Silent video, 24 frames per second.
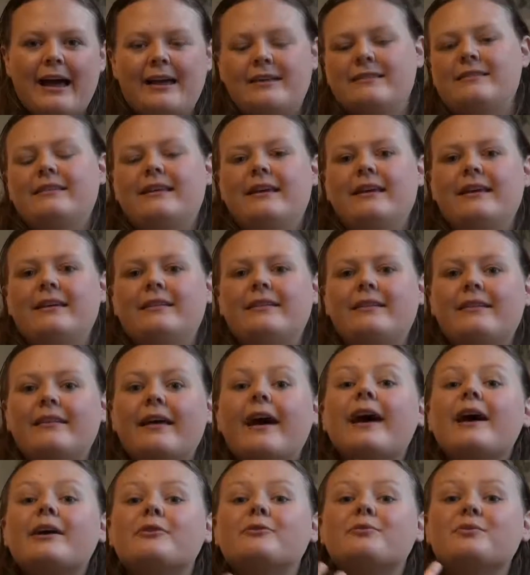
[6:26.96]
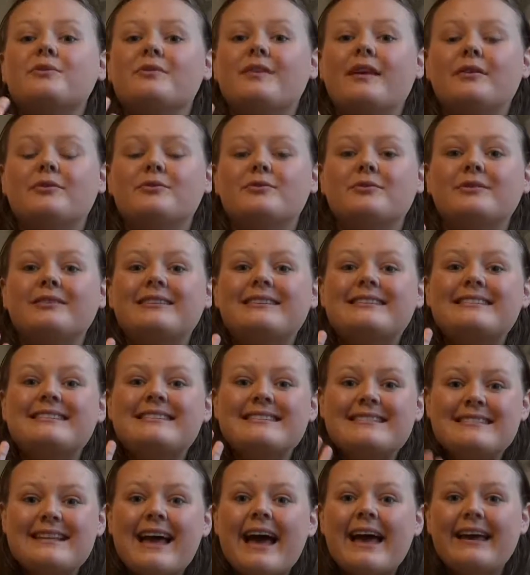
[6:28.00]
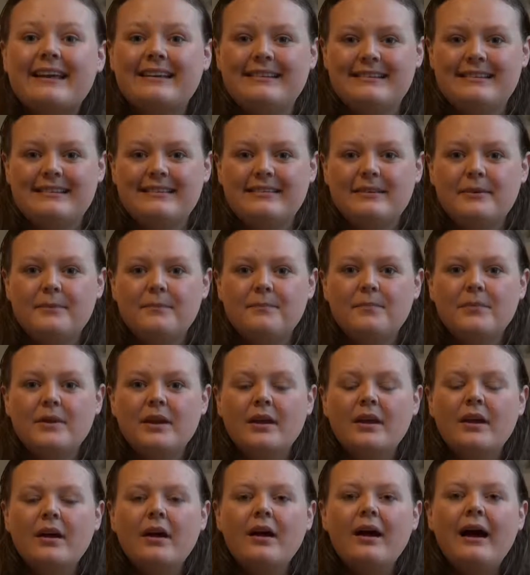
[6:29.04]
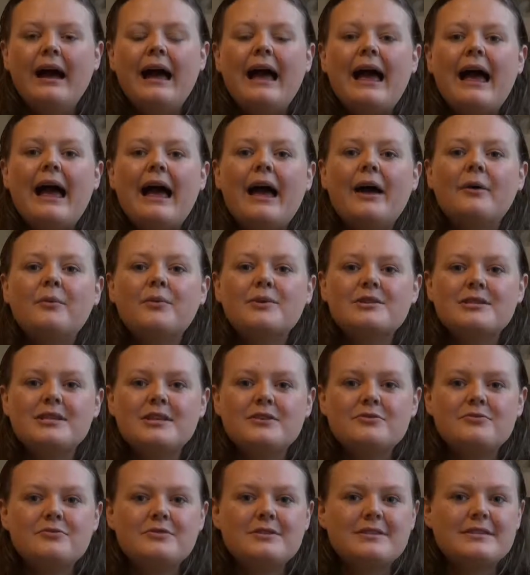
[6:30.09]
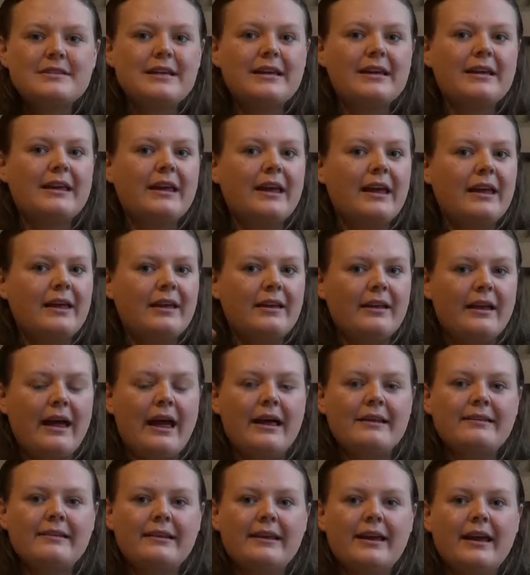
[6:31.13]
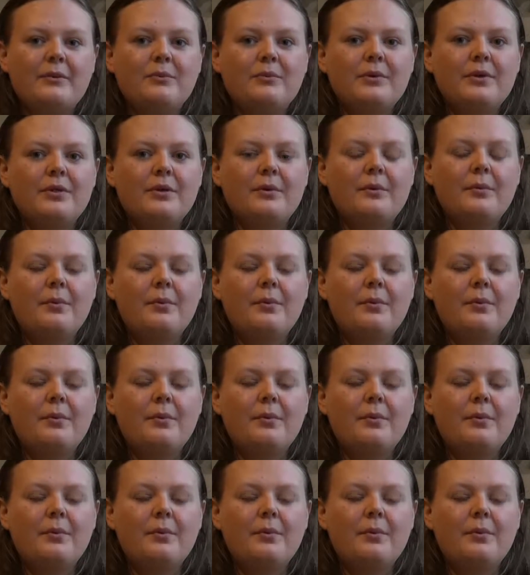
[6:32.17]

as in the heterosexual sex. And what's interesting, as again with the